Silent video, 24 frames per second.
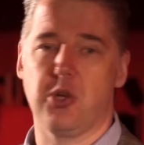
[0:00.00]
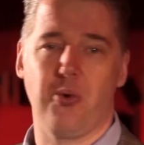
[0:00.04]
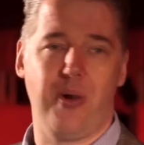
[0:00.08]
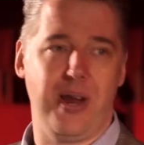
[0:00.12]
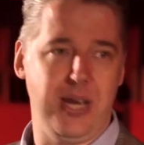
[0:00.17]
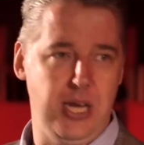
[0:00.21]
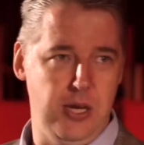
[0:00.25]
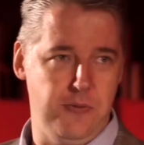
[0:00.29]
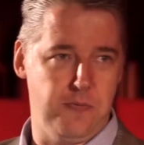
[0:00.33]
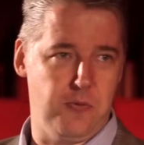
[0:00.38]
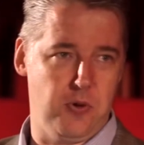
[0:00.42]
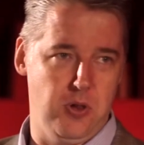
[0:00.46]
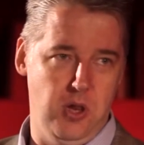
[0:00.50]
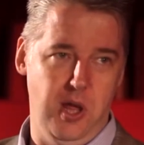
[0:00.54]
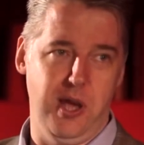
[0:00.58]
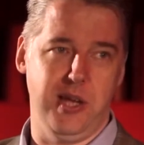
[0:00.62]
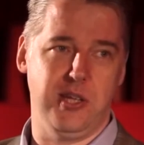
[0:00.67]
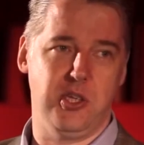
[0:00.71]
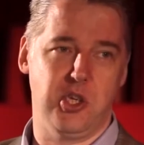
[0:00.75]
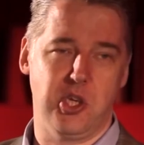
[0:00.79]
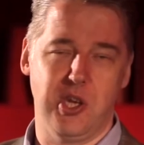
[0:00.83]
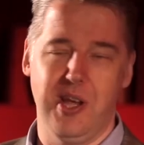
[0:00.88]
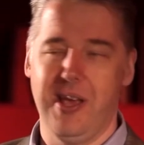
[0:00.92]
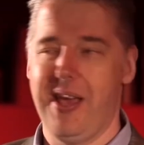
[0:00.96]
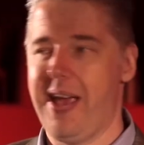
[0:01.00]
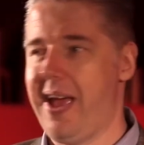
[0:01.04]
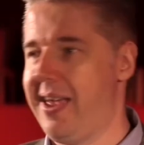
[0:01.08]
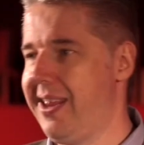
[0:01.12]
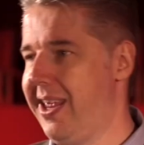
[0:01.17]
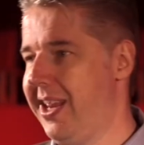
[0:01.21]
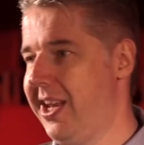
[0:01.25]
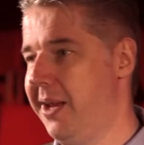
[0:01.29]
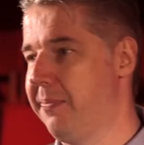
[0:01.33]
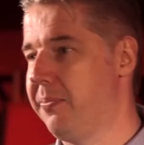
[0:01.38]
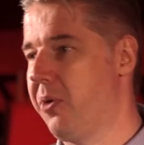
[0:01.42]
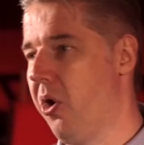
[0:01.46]
do I need for lunch, and
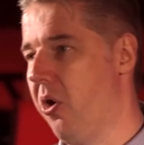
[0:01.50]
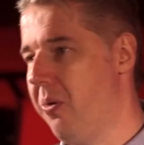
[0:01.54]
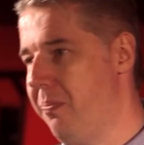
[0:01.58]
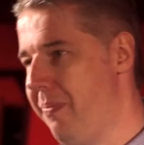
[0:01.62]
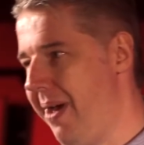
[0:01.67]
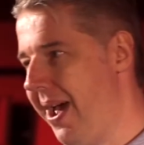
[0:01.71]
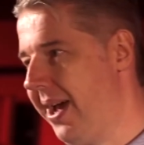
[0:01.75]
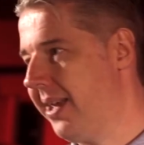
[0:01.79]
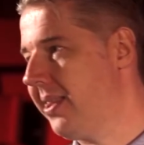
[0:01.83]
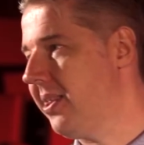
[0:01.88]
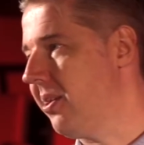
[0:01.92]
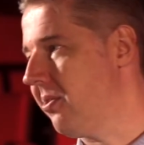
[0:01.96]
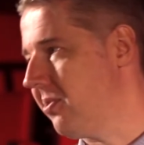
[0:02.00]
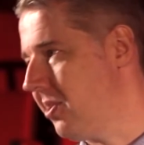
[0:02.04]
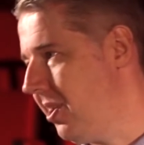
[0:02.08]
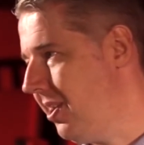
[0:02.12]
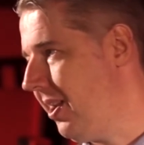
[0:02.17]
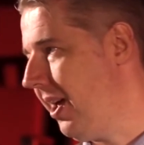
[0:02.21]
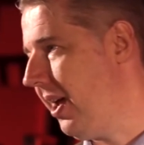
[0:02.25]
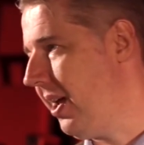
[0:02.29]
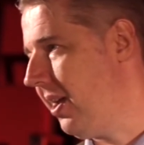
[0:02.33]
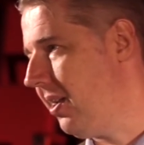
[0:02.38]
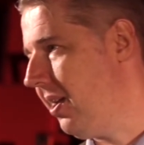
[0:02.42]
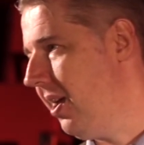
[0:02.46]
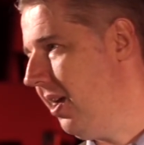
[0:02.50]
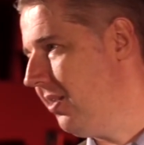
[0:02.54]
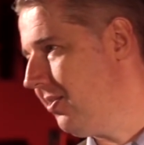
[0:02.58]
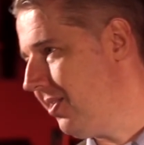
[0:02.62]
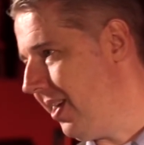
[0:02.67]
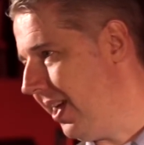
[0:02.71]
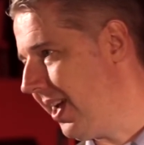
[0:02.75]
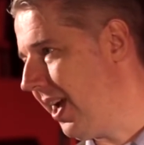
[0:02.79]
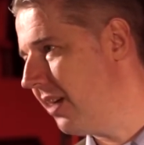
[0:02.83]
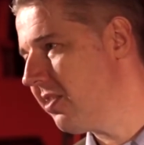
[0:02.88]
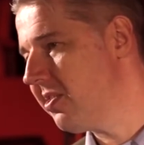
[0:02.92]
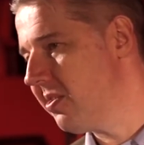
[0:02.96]
end up going back there tonight,
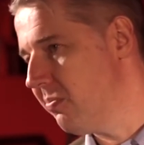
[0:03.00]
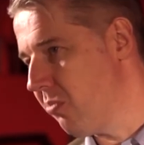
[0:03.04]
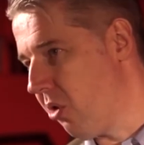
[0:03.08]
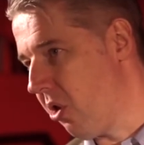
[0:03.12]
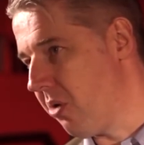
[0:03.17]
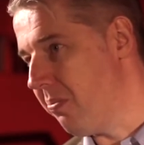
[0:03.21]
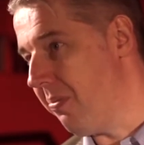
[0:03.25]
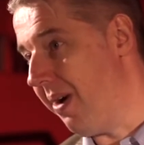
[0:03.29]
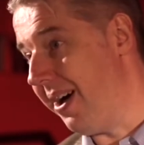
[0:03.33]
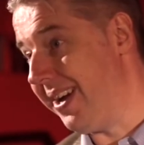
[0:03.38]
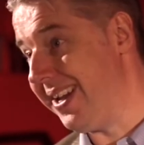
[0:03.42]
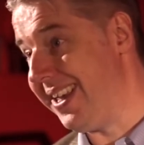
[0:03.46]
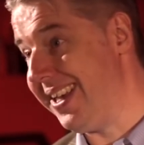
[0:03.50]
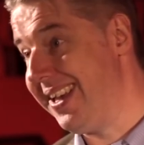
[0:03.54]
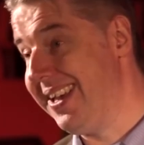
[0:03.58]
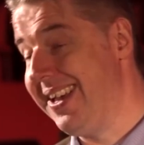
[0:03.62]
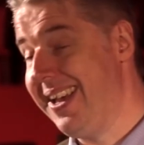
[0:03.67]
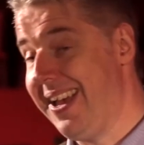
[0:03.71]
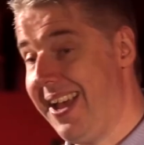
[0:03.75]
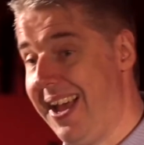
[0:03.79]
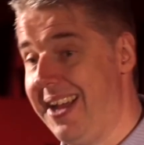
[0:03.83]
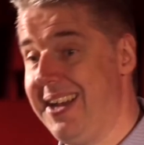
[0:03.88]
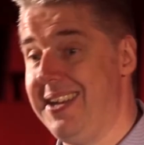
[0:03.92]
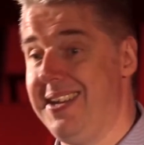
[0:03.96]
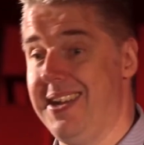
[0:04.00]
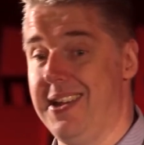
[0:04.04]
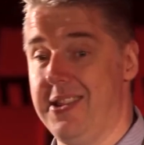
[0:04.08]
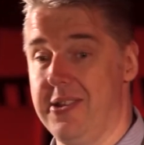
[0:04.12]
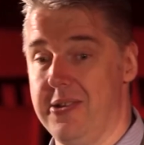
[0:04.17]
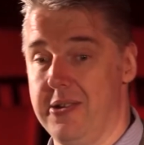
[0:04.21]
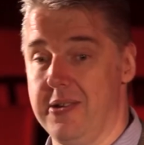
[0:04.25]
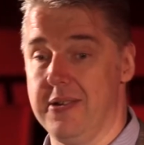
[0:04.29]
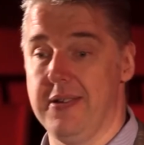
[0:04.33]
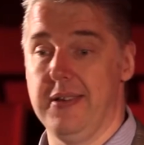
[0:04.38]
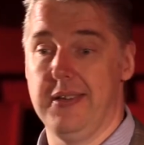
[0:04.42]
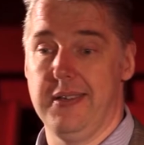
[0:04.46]
take out some more money and
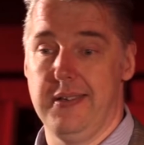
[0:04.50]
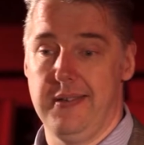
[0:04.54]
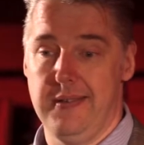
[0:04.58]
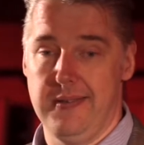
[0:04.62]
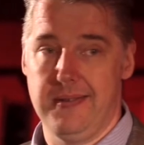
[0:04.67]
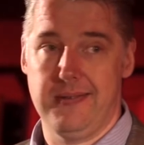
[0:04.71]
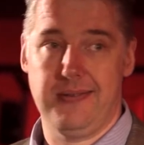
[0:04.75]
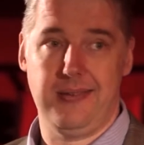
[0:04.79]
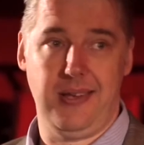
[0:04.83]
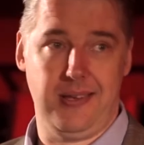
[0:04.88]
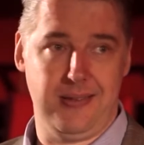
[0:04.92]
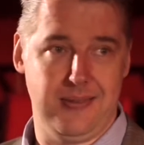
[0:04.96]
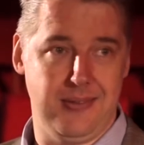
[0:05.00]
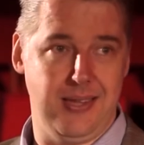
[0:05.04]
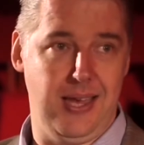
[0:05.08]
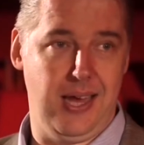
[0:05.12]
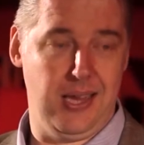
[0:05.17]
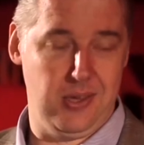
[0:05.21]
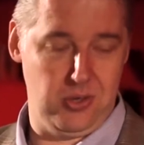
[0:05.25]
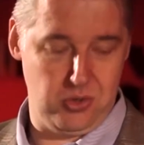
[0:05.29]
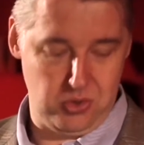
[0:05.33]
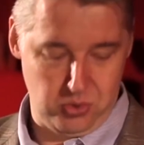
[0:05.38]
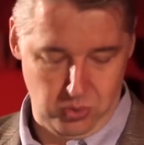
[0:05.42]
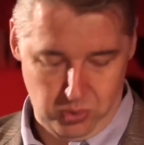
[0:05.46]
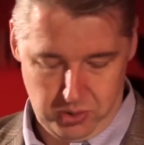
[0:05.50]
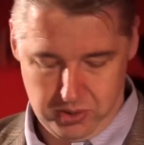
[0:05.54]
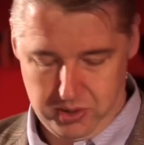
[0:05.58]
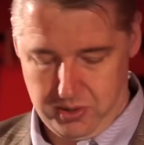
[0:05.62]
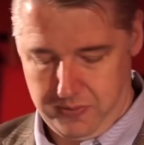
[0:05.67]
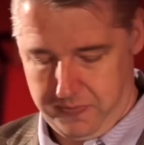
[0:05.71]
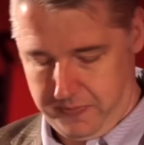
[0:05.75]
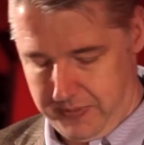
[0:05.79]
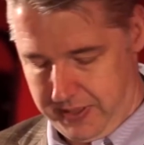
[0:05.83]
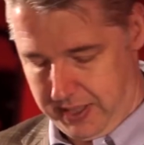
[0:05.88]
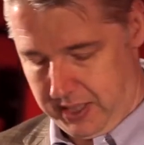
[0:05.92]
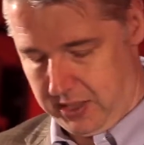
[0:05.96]
another $6 worth
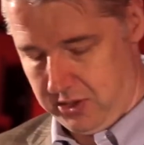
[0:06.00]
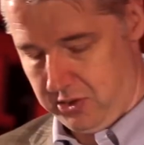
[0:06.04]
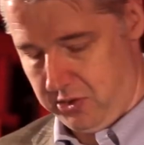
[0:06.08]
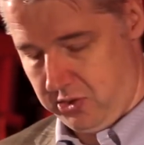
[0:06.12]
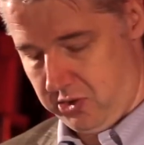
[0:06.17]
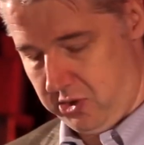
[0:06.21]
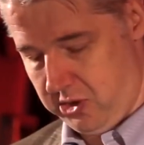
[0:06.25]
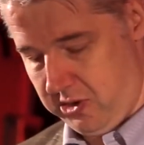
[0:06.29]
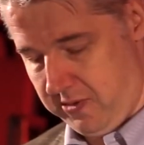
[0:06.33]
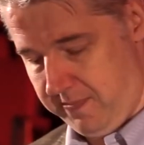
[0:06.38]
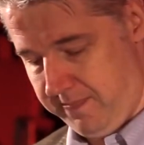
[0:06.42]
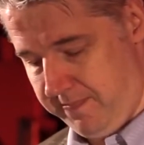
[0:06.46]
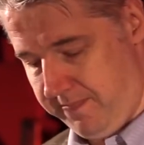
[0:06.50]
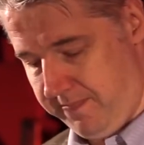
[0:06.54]
of fees.